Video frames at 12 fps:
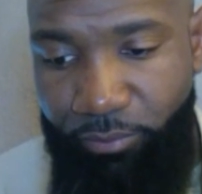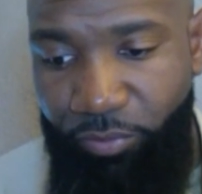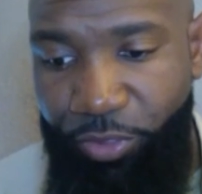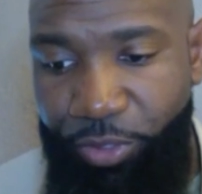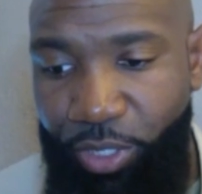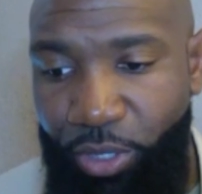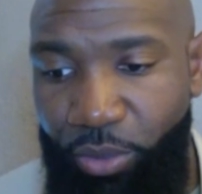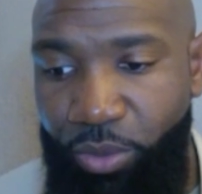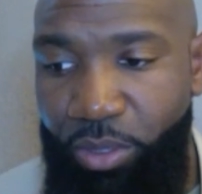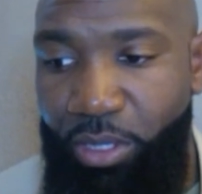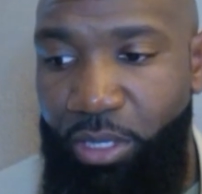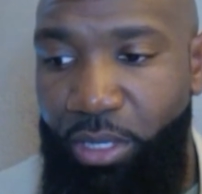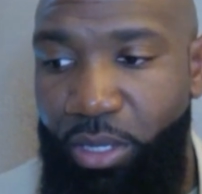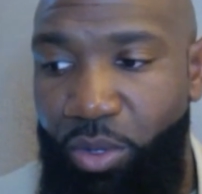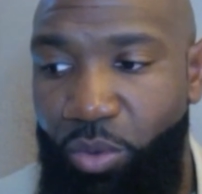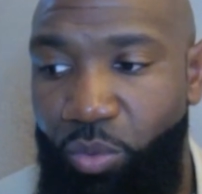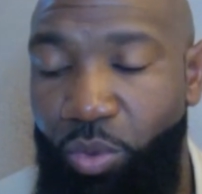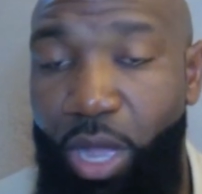you know,
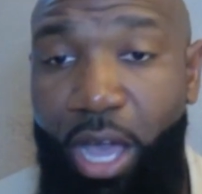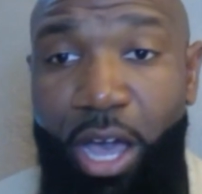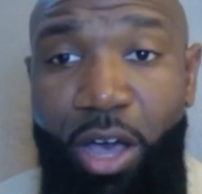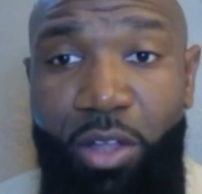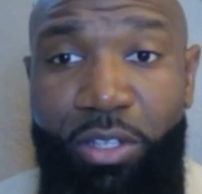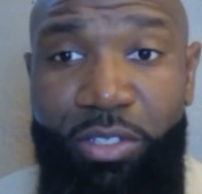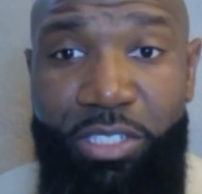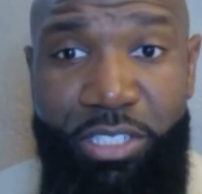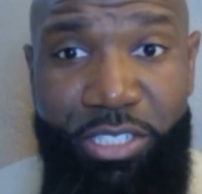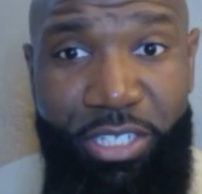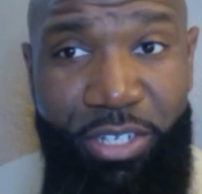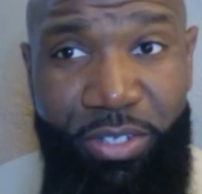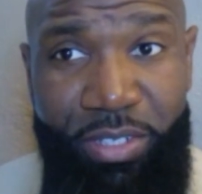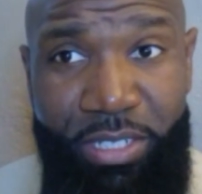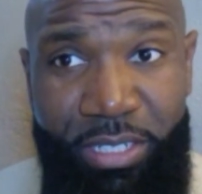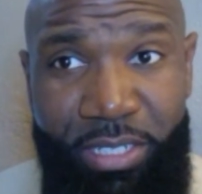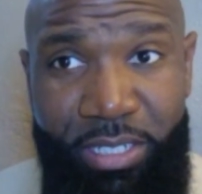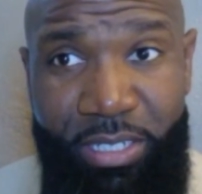we're all on a
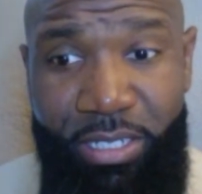journey,